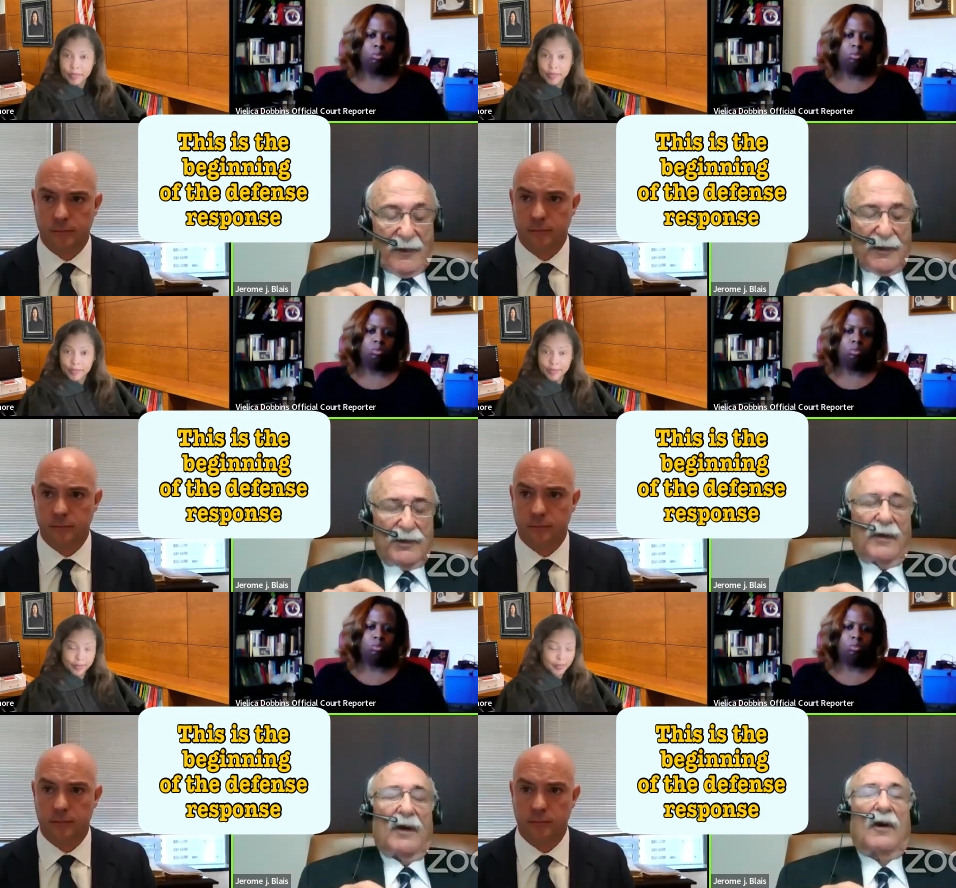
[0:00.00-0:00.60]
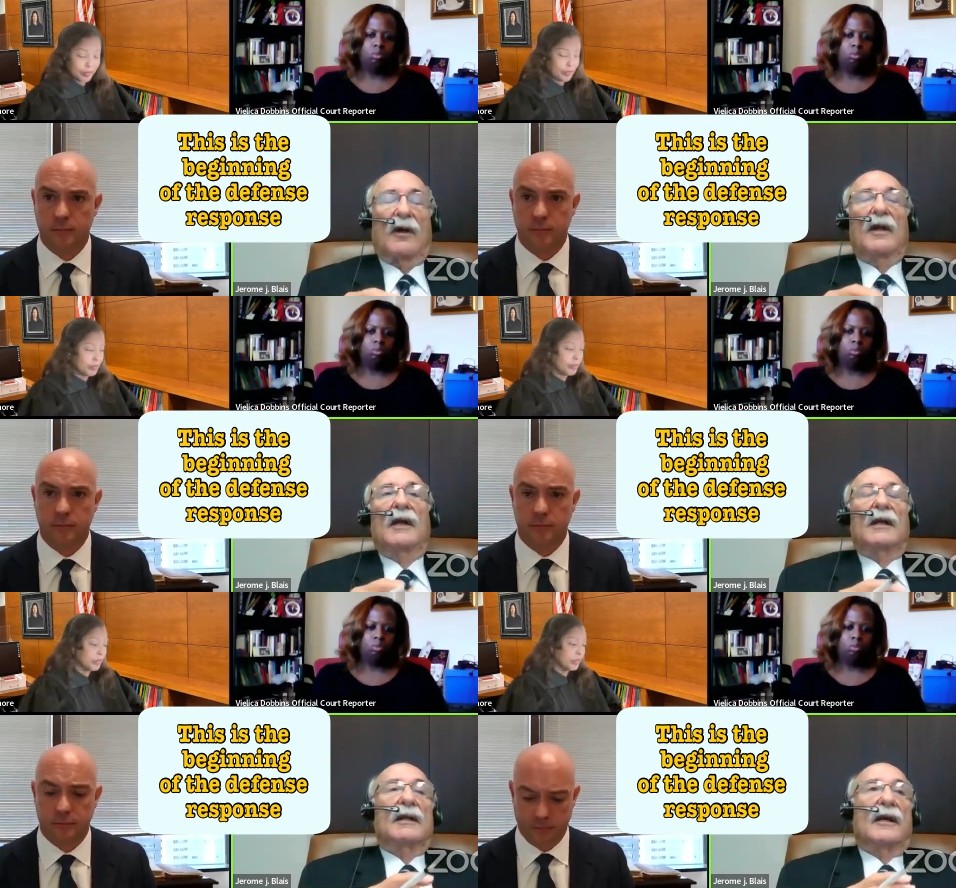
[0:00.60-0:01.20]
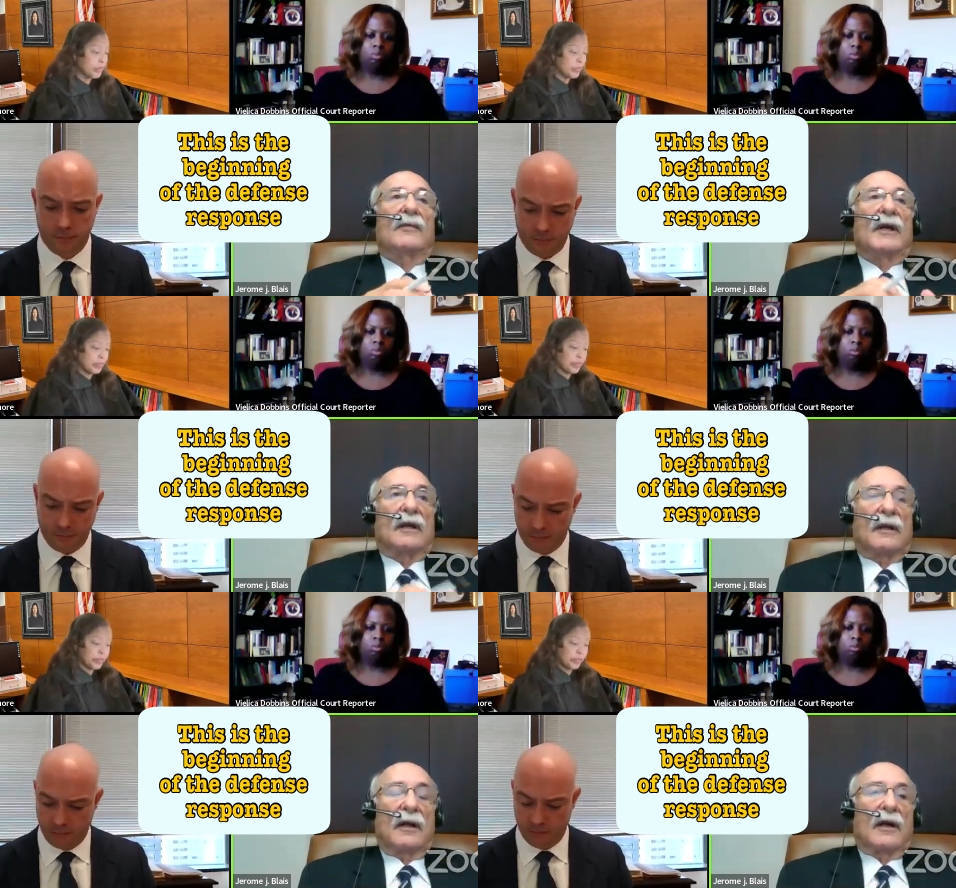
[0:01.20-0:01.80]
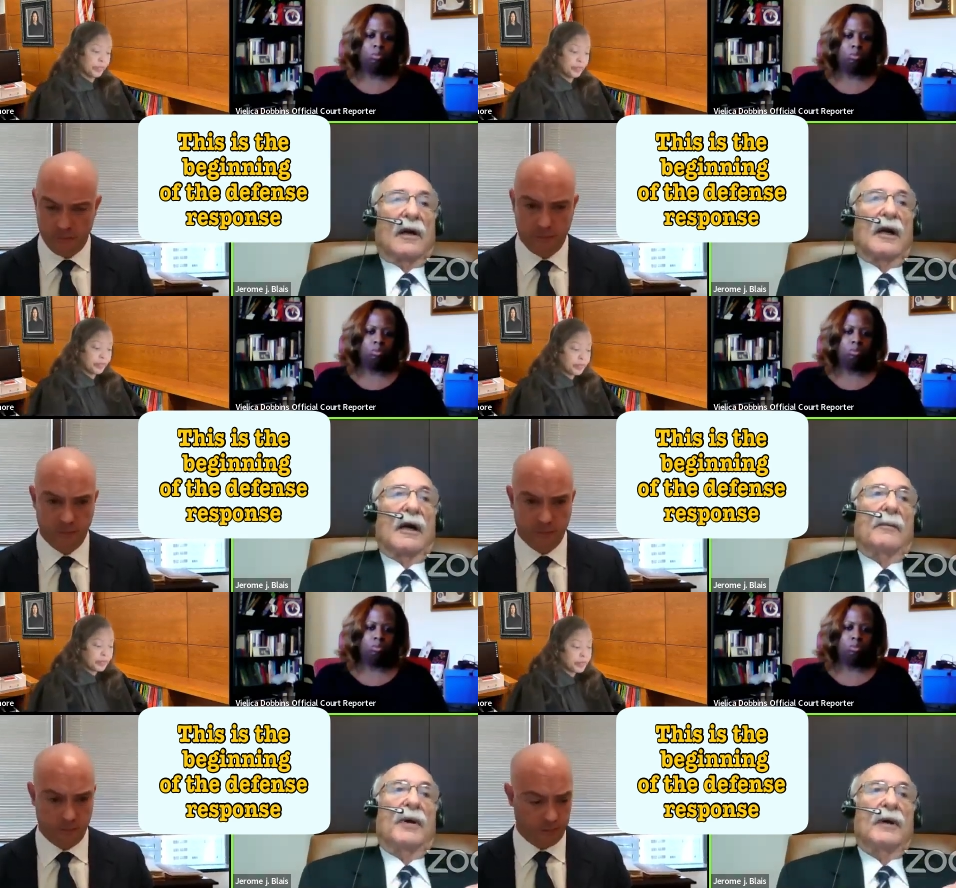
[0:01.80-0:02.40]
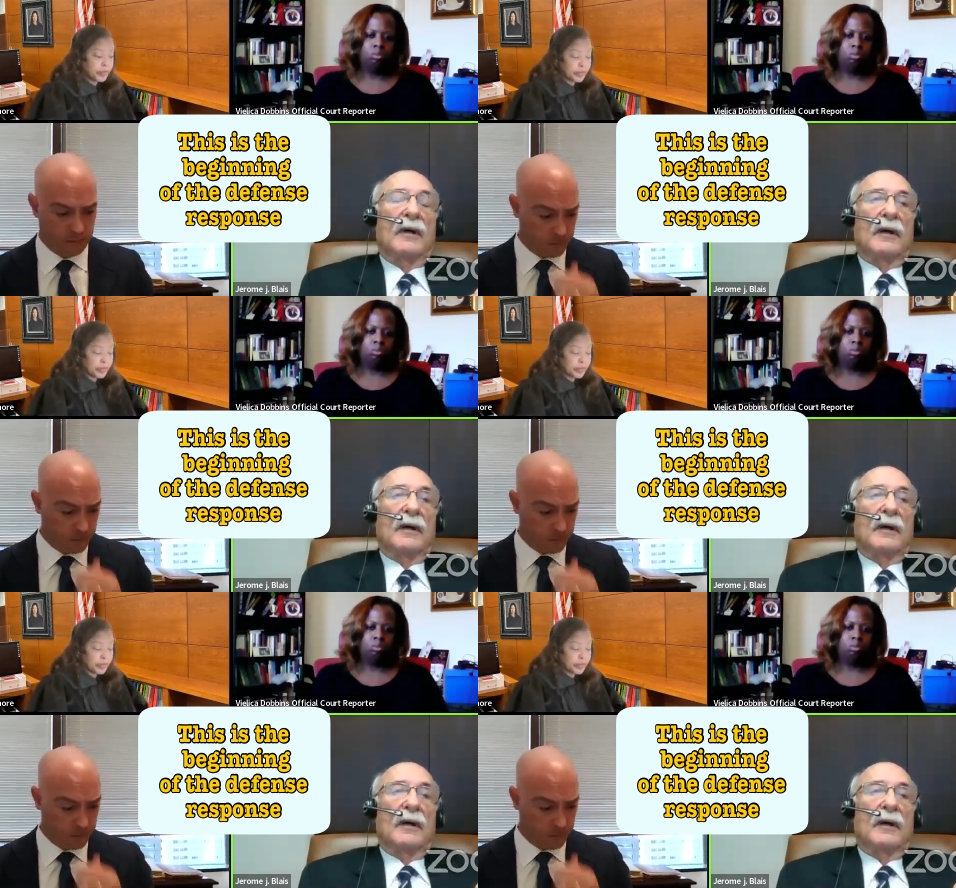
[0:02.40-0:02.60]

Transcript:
Speaker 1: First of all, let me clear up